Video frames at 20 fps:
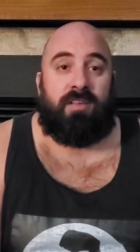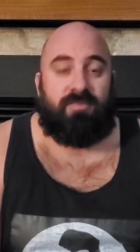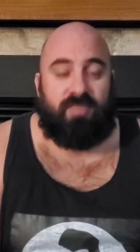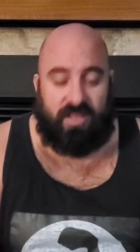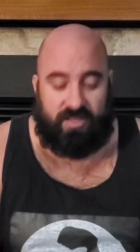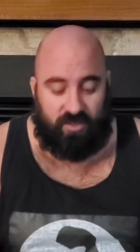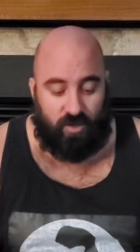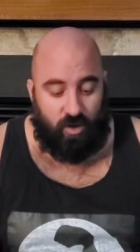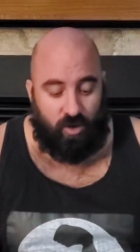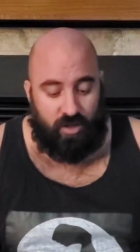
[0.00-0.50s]
If
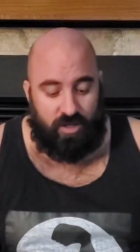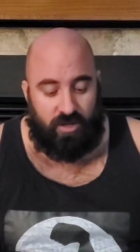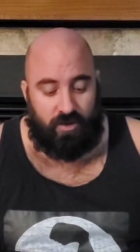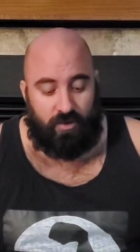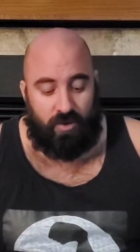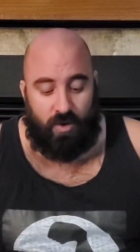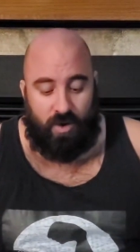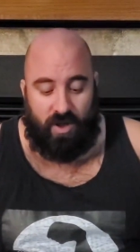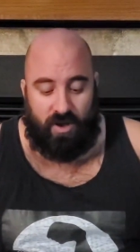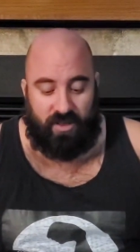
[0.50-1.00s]
that's all
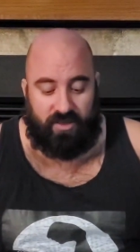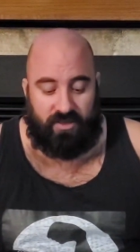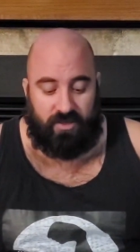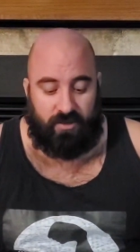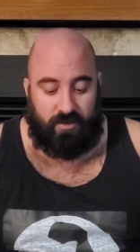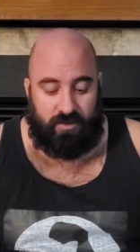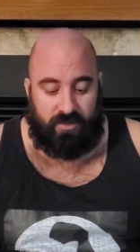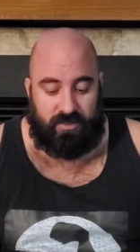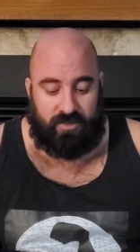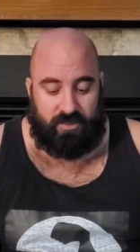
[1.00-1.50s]
you know how to
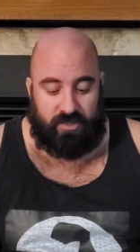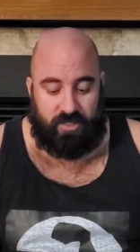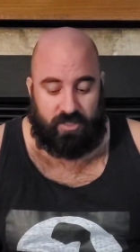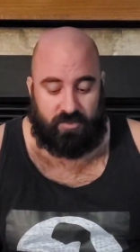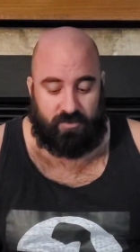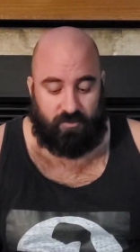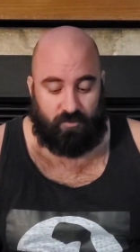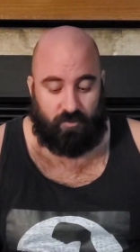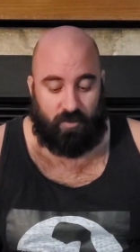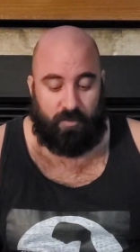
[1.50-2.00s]
do is
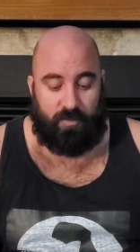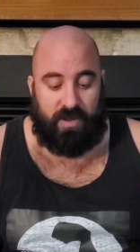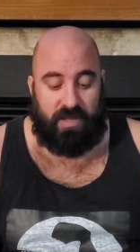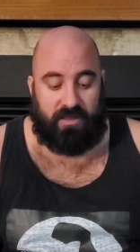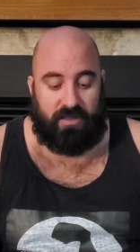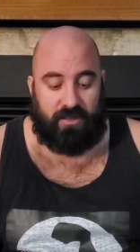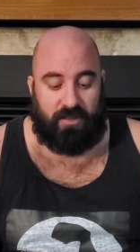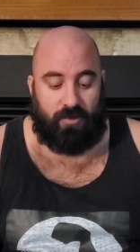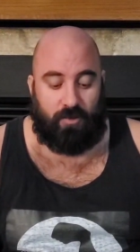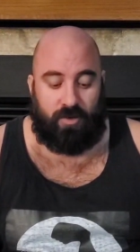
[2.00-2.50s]
just
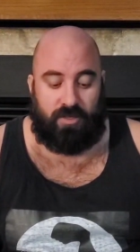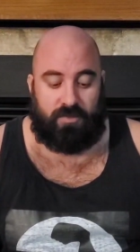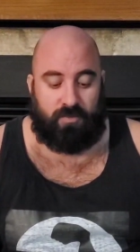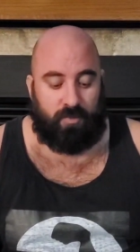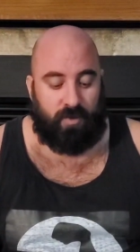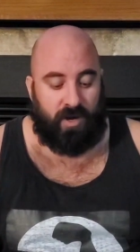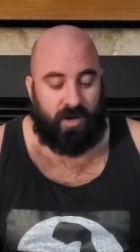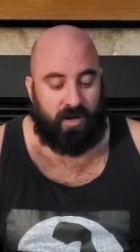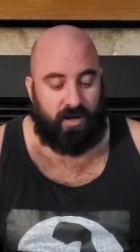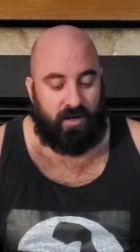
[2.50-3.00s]
repeat the Lord's
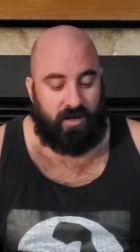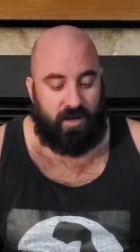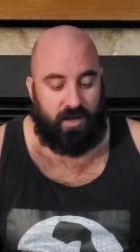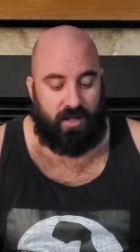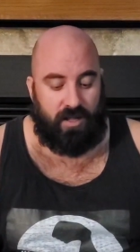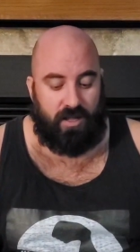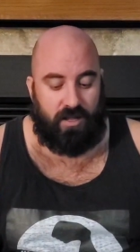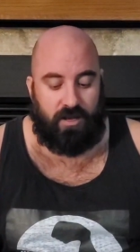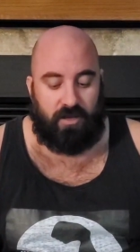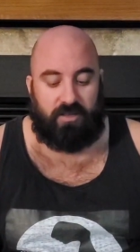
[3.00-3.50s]
Prayer,
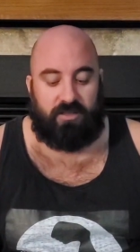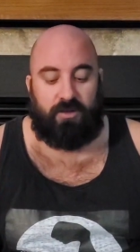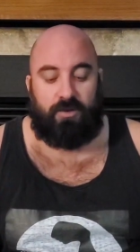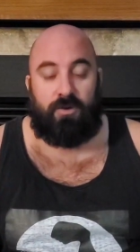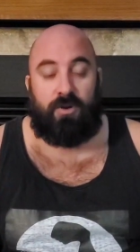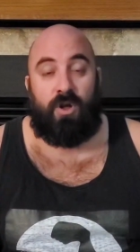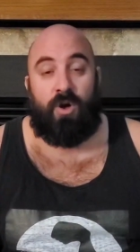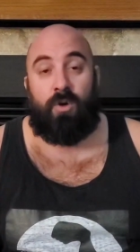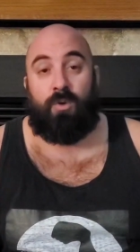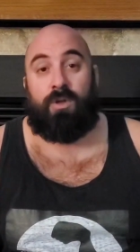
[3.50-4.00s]
you're
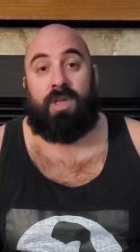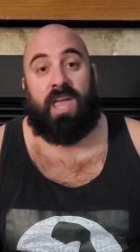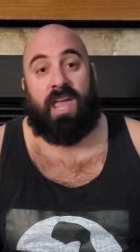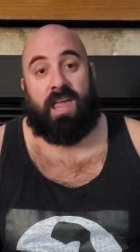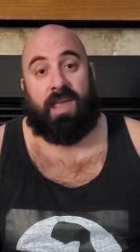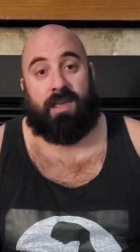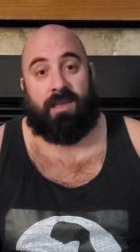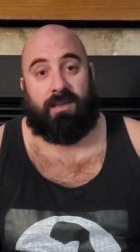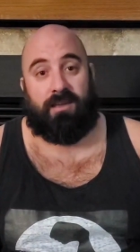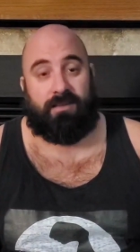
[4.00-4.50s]
doing
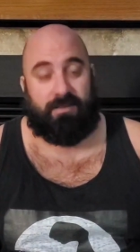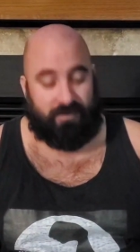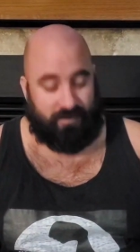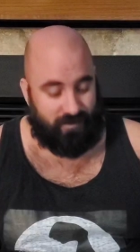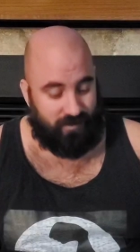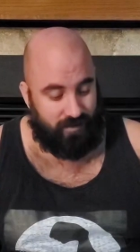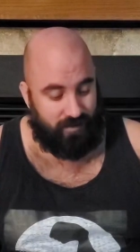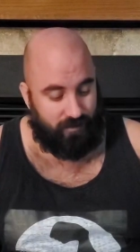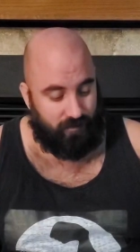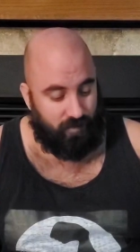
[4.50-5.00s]
okay,
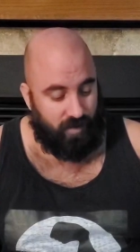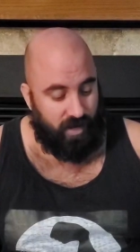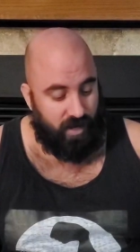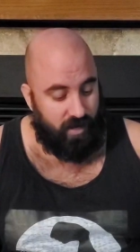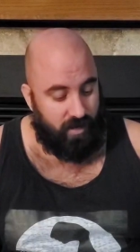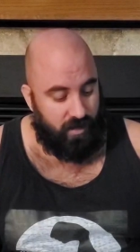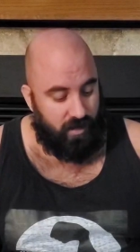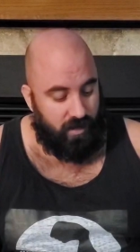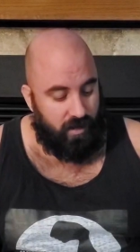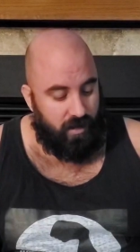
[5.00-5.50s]
right?